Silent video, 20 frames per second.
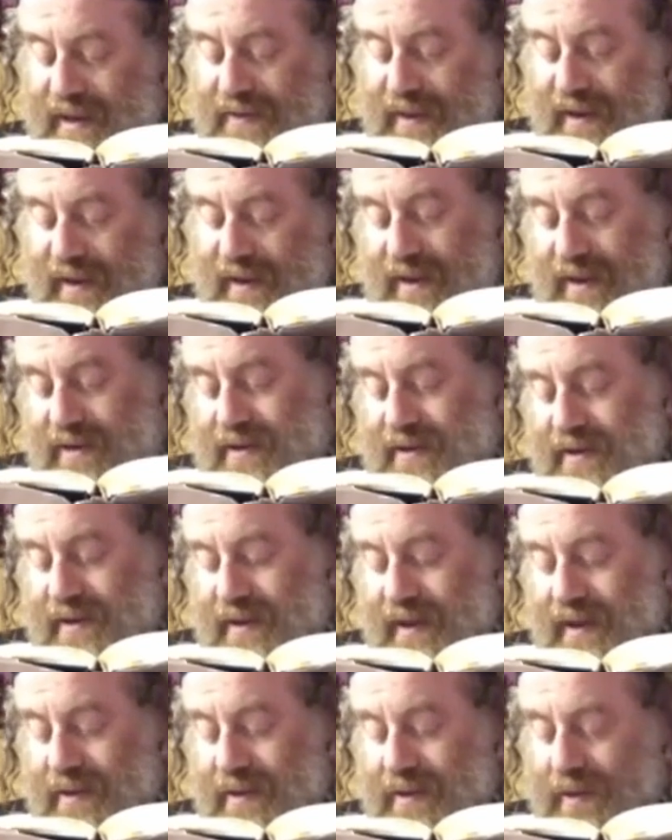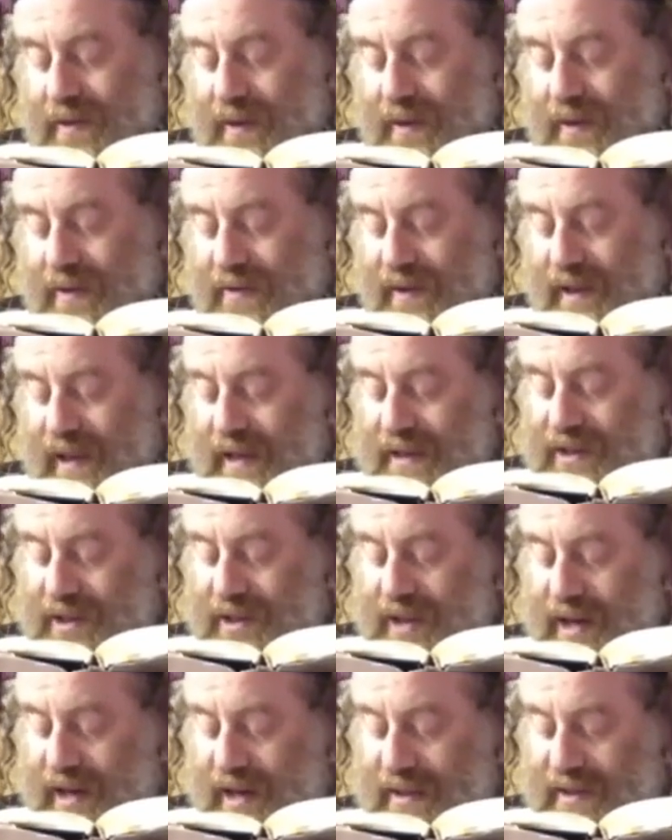stuff like that, so he will give
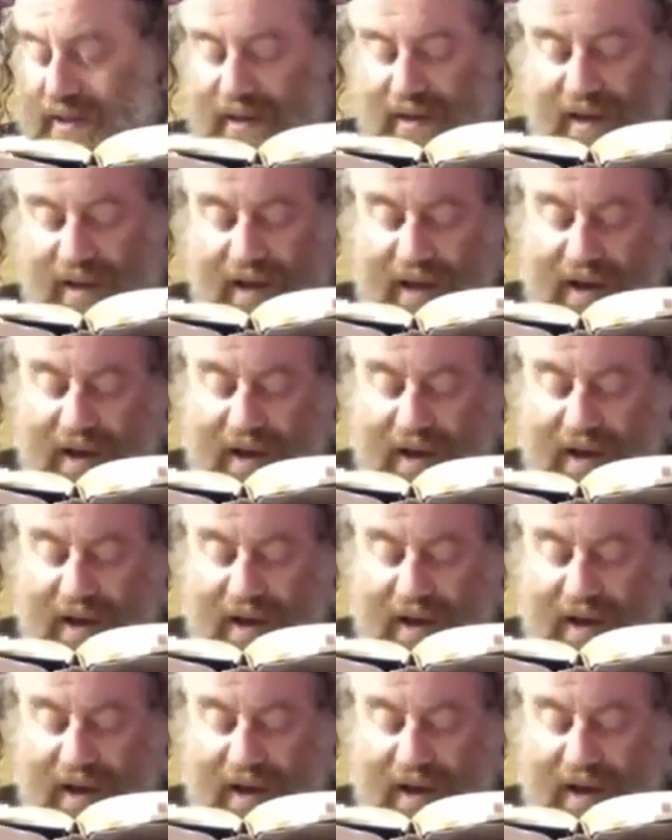less charity,